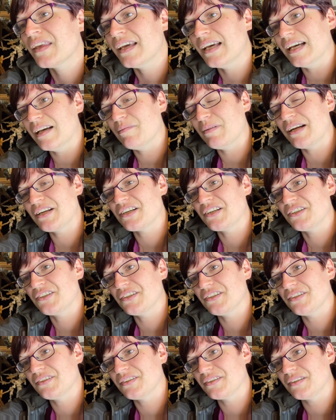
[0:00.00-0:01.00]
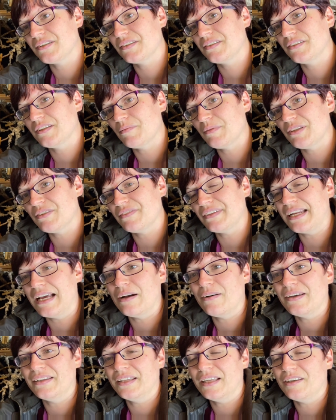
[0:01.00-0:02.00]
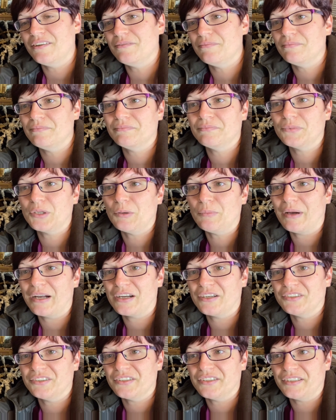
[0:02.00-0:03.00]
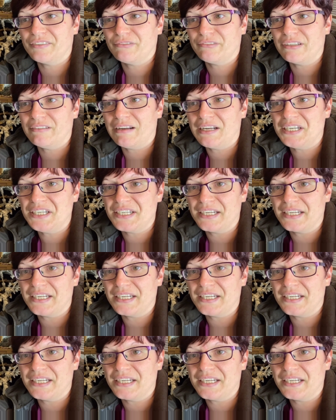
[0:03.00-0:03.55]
I shall just stop this for now and then go back onto the free range